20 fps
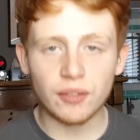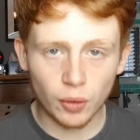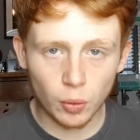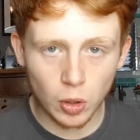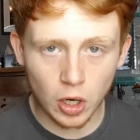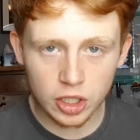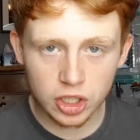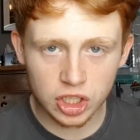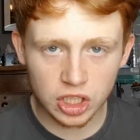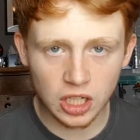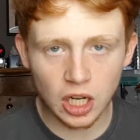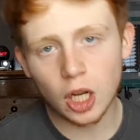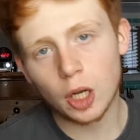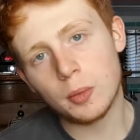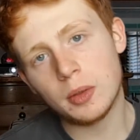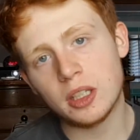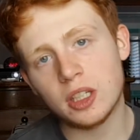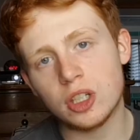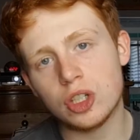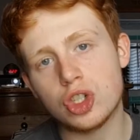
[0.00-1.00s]
you for watching. I hope
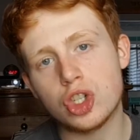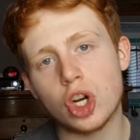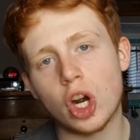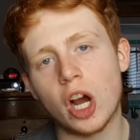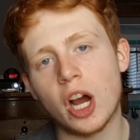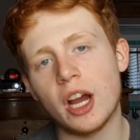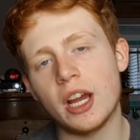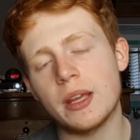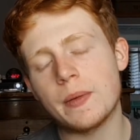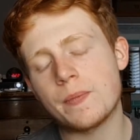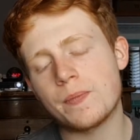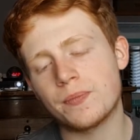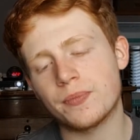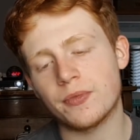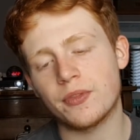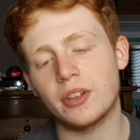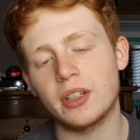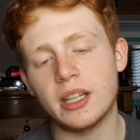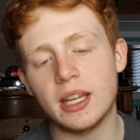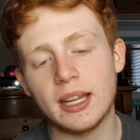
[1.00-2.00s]
you did enjoy.
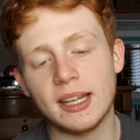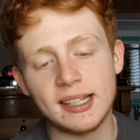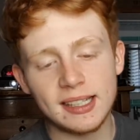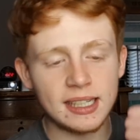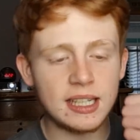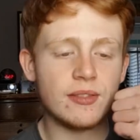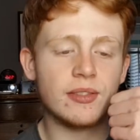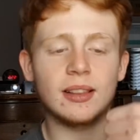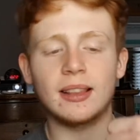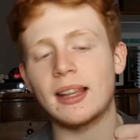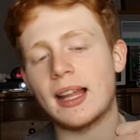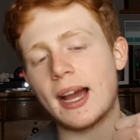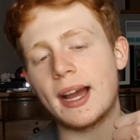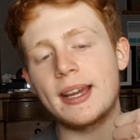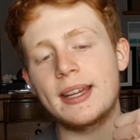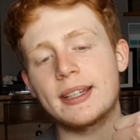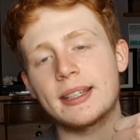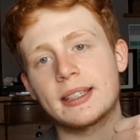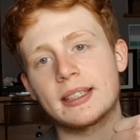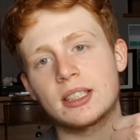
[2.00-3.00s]
If you did, leave a
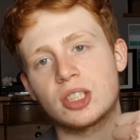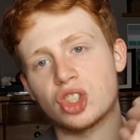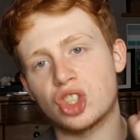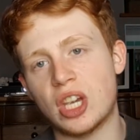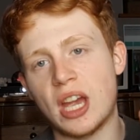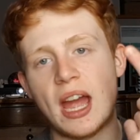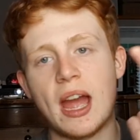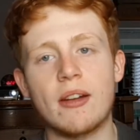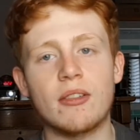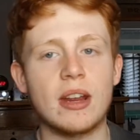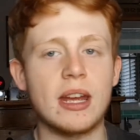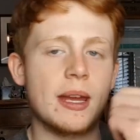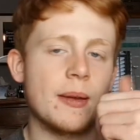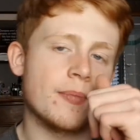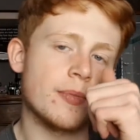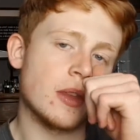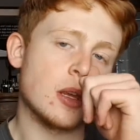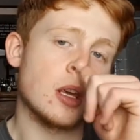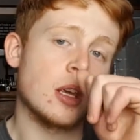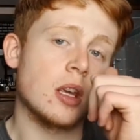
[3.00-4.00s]
like, share it,
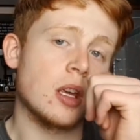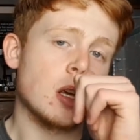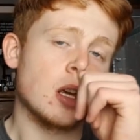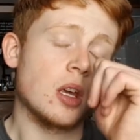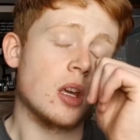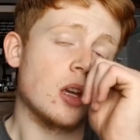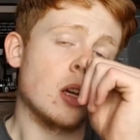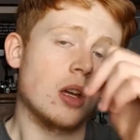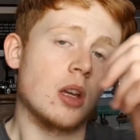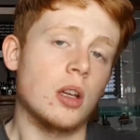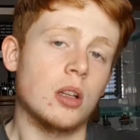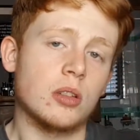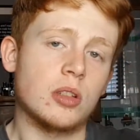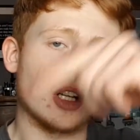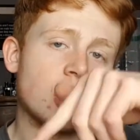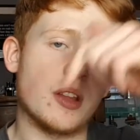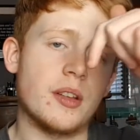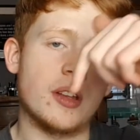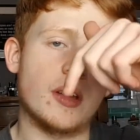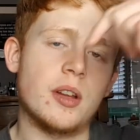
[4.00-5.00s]

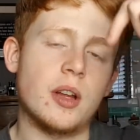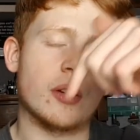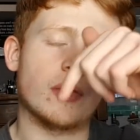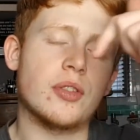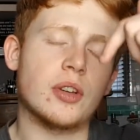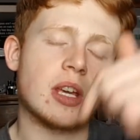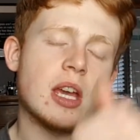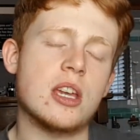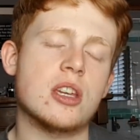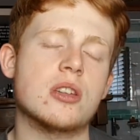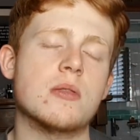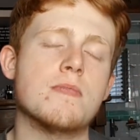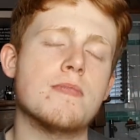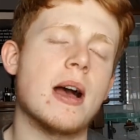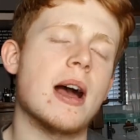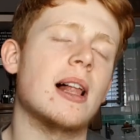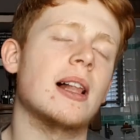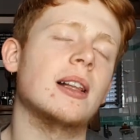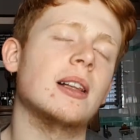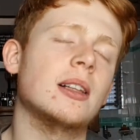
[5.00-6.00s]
turn on the notification
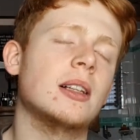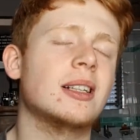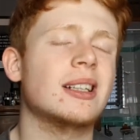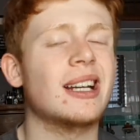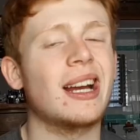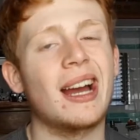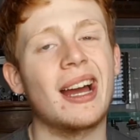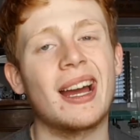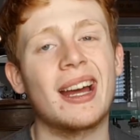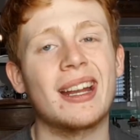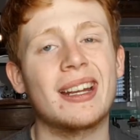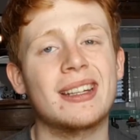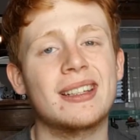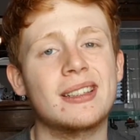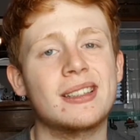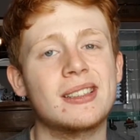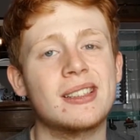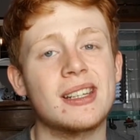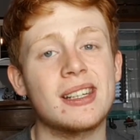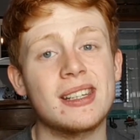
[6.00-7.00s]
bell,
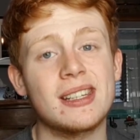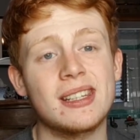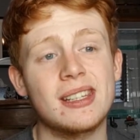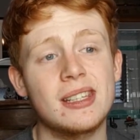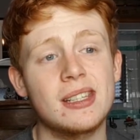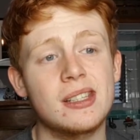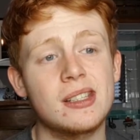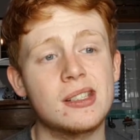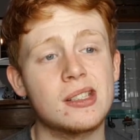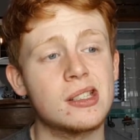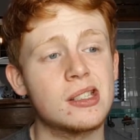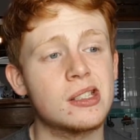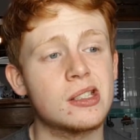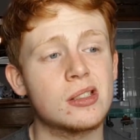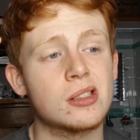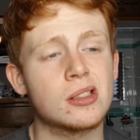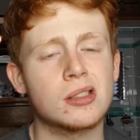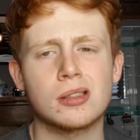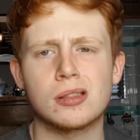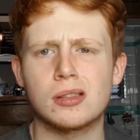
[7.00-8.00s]
and did
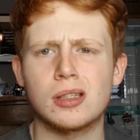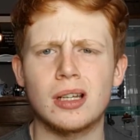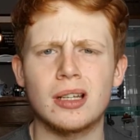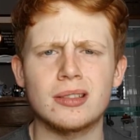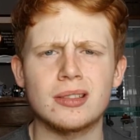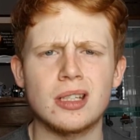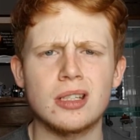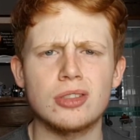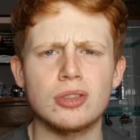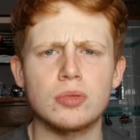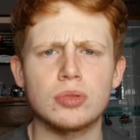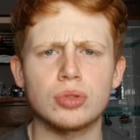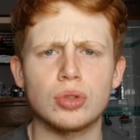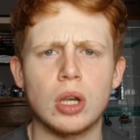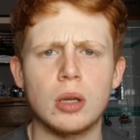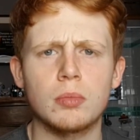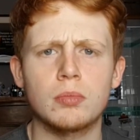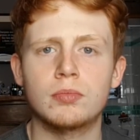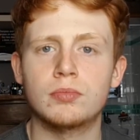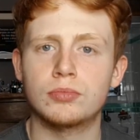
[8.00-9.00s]
I say
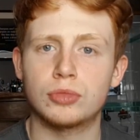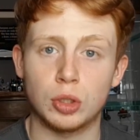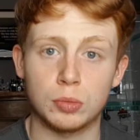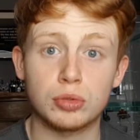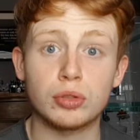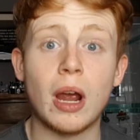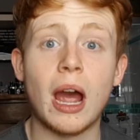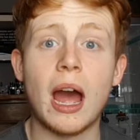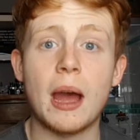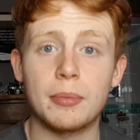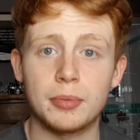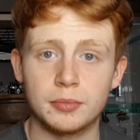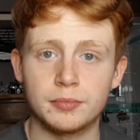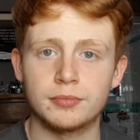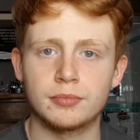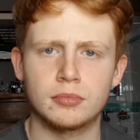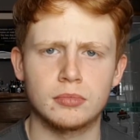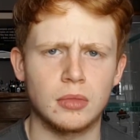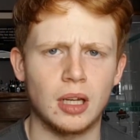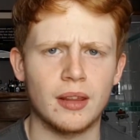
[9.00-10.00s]
subscribe? Subscribe.
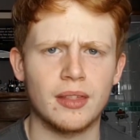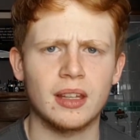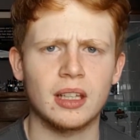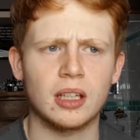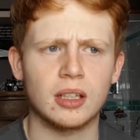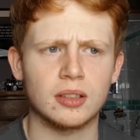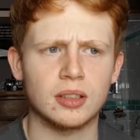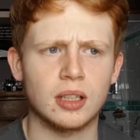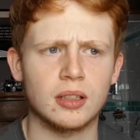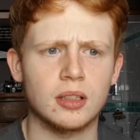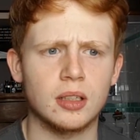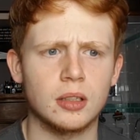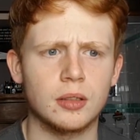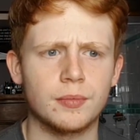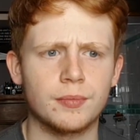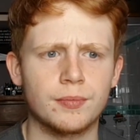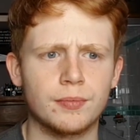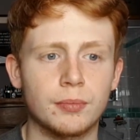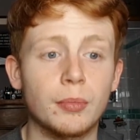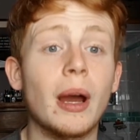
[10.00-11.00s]
I think I said it.
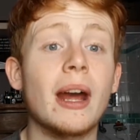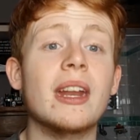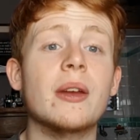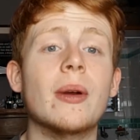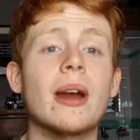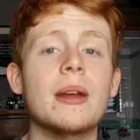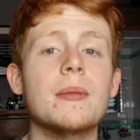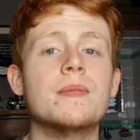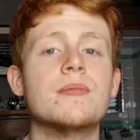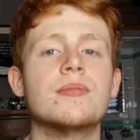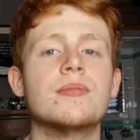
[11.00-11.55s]
But anyway,